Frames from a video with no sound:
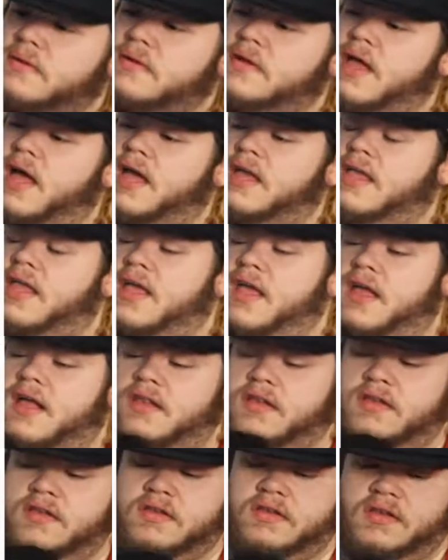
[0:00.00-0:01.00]
I can't
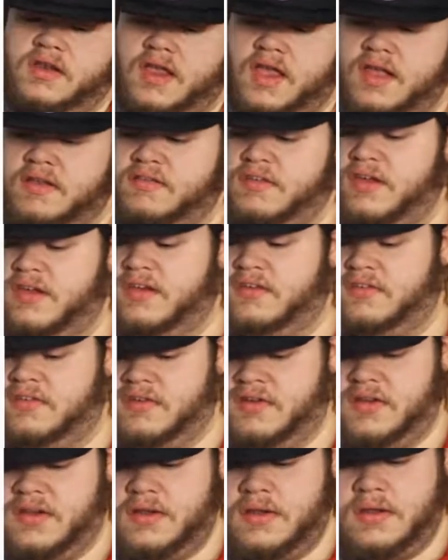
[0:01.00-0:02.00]
as
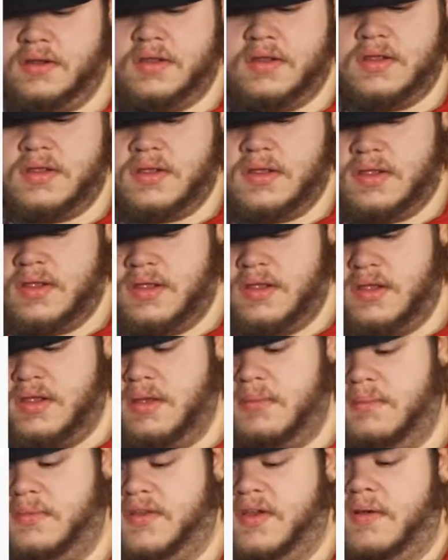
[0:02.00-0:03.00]
easily
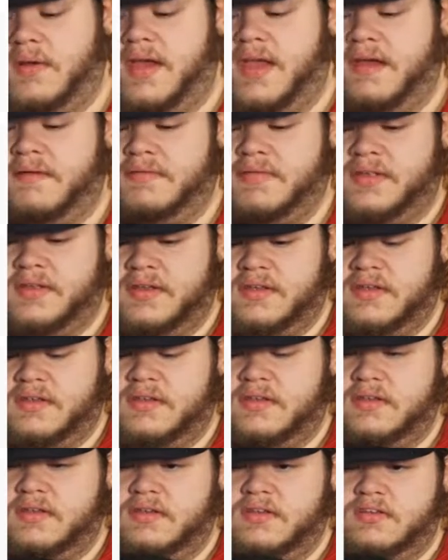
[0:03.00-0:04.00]
because I don't have the
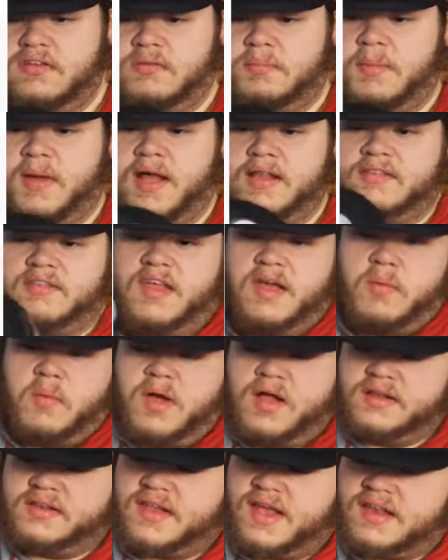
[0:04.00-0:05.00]
spots that I
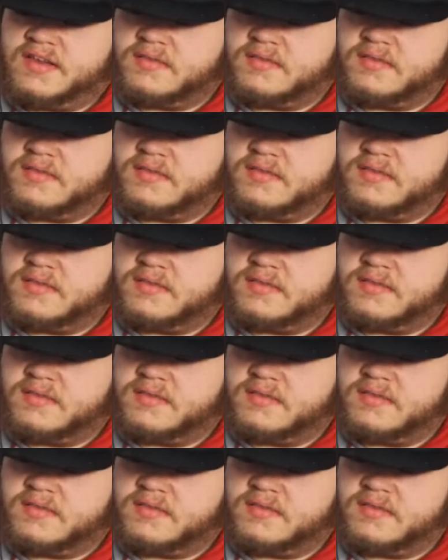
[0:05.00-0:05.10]
want test